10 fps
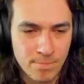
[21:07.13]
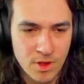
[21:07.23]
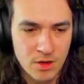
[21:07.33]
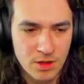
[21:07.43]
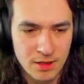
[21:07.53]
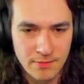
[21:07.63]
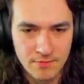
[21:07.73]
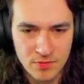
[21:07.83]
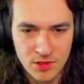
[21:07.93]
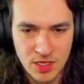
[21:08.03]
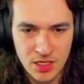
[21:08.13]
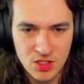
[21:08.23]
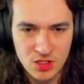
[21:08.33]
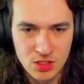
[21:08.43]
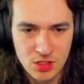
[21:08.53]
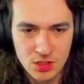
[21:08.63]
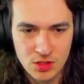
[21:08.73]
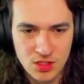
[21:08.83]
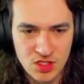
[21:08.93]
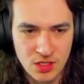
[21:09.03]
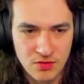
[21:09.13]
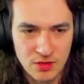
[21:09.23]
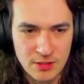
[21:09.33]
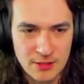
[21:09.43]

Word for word: Okay, you guys. That's enough.